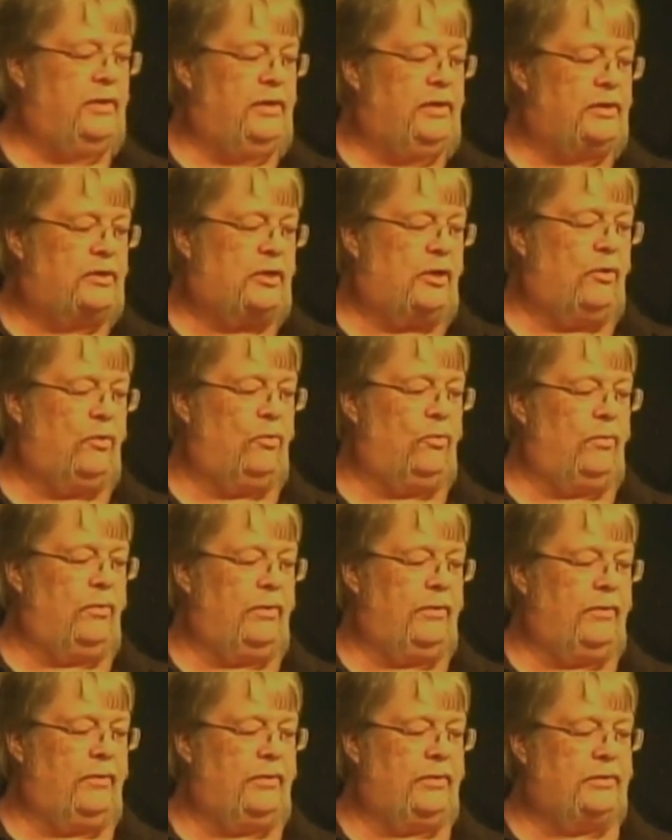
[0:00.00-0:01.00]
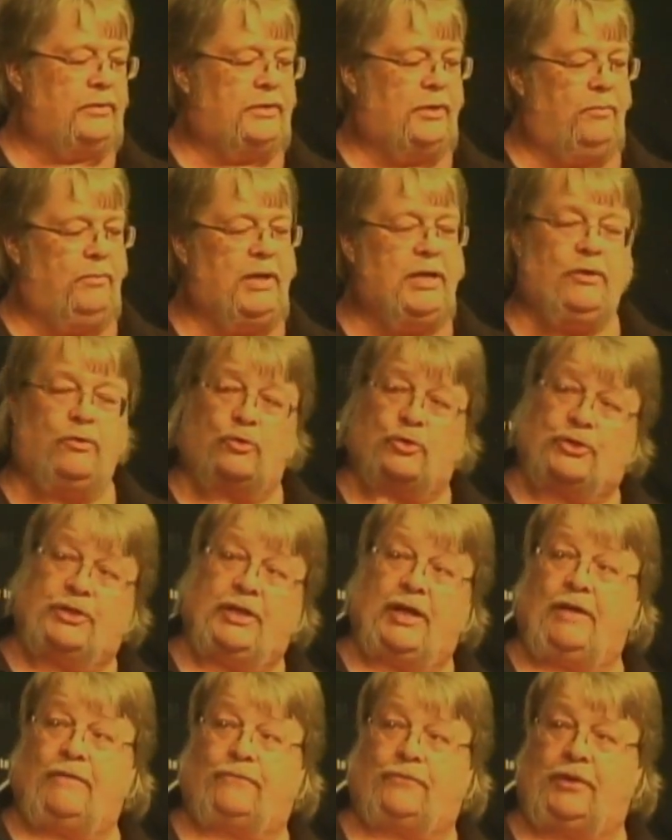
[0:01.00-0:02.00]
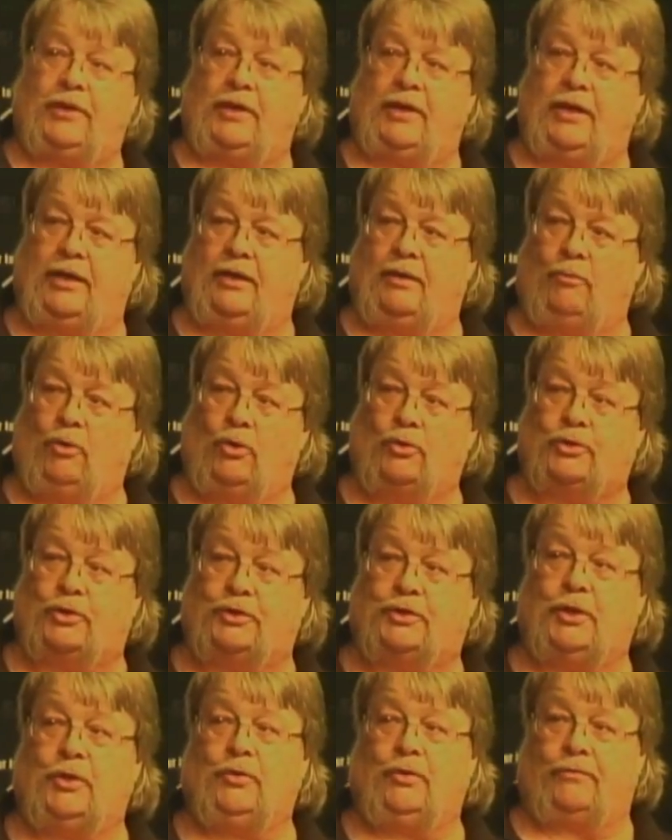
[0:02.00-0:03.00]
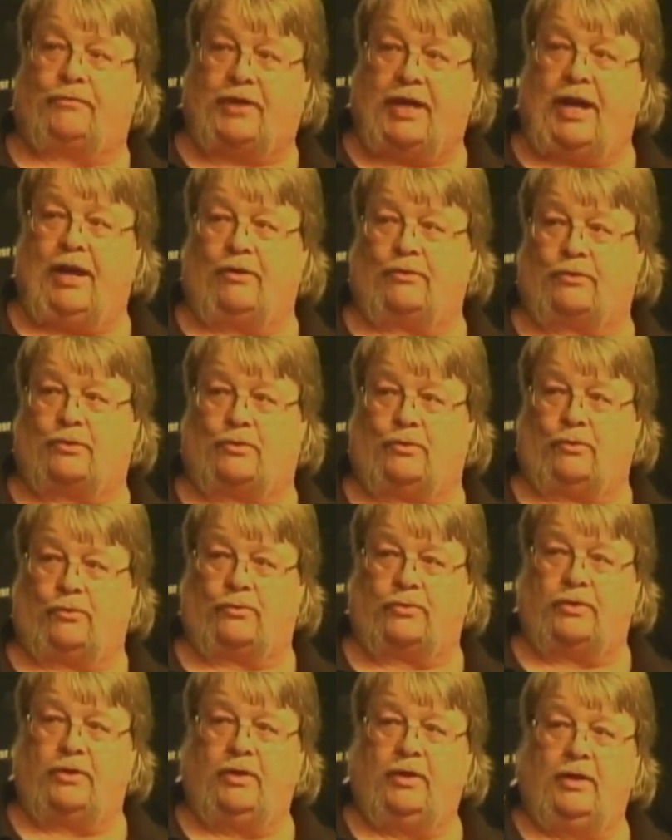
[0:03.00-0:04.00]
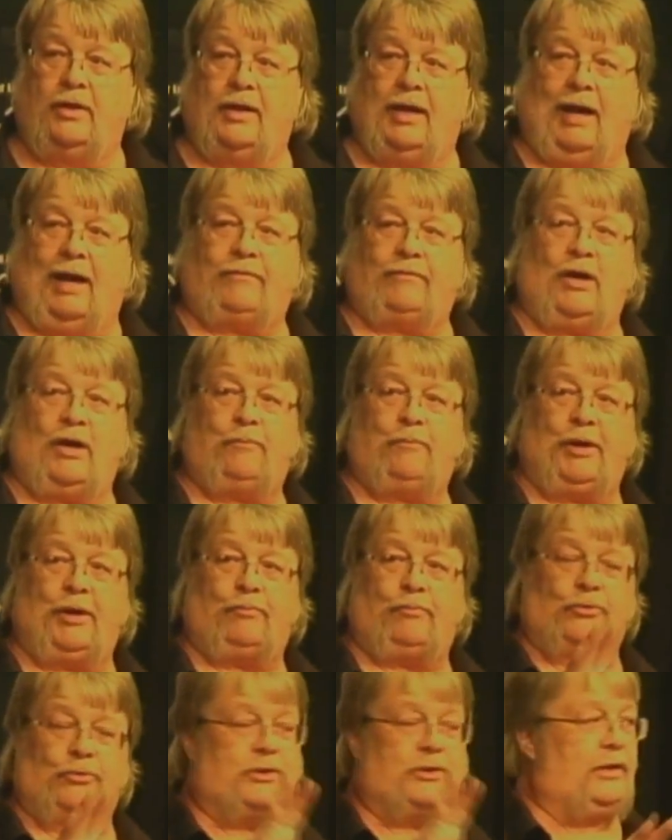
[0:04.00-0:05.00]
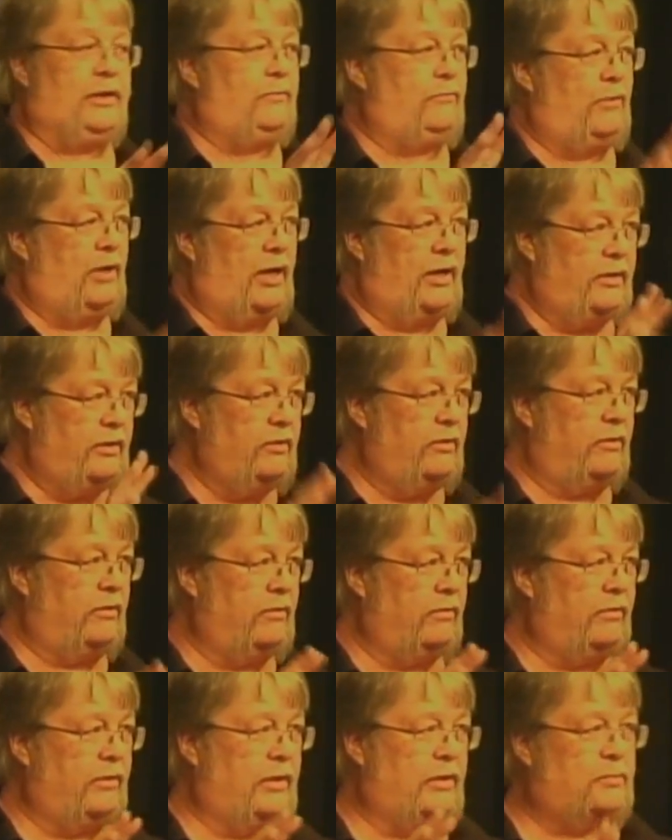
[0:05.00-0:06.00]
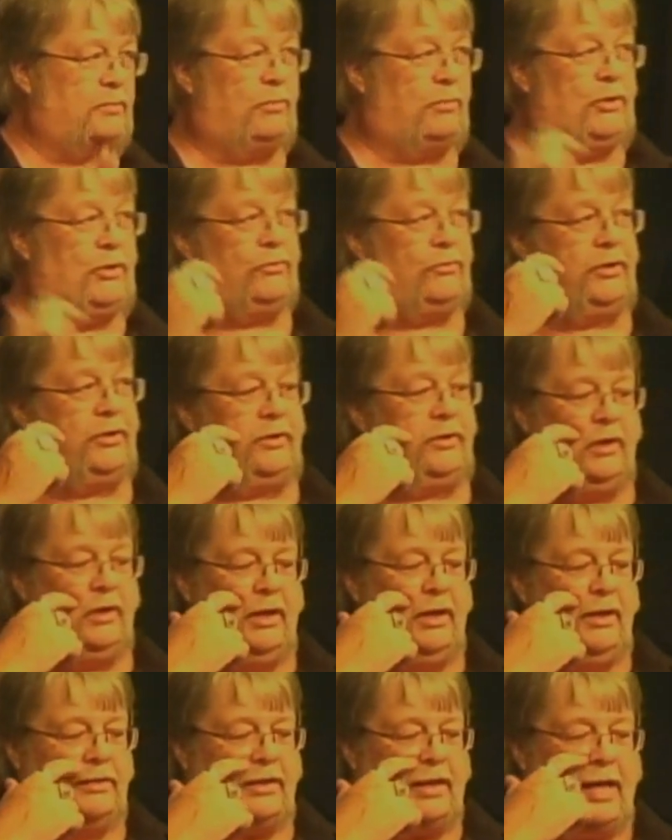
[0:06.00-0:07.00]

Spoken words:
So to me, there's safety in the multitude of counselors. I've got people sitting right here in this building that